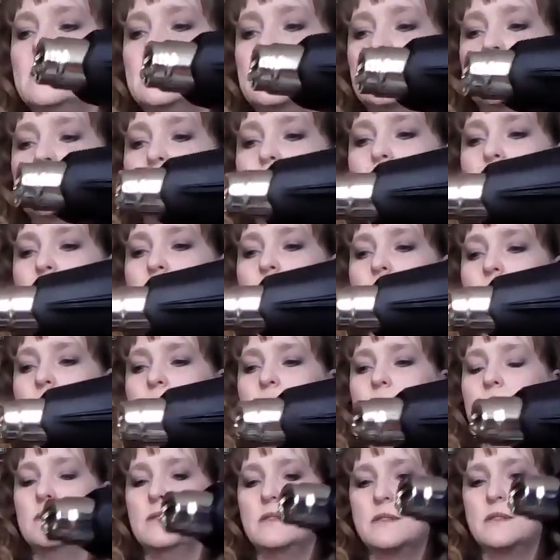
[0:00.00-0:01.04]
and
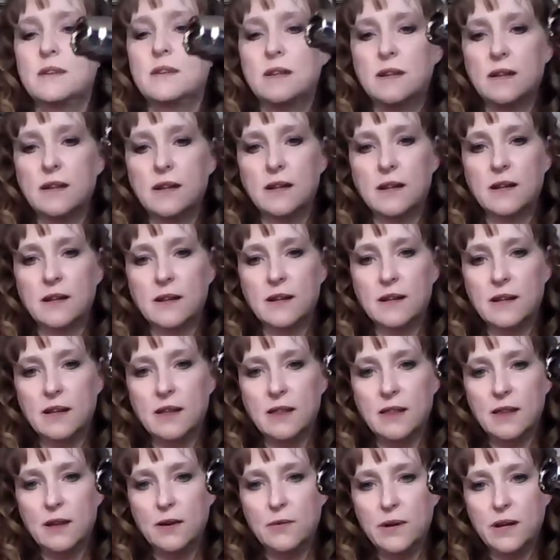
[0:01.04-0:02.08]
smooth.
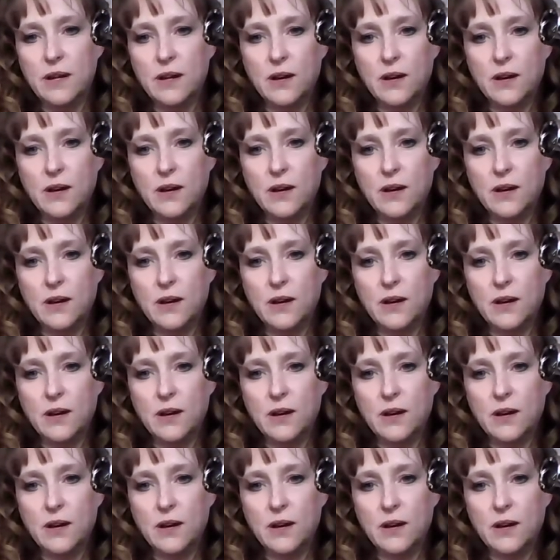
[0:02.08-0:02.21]
There we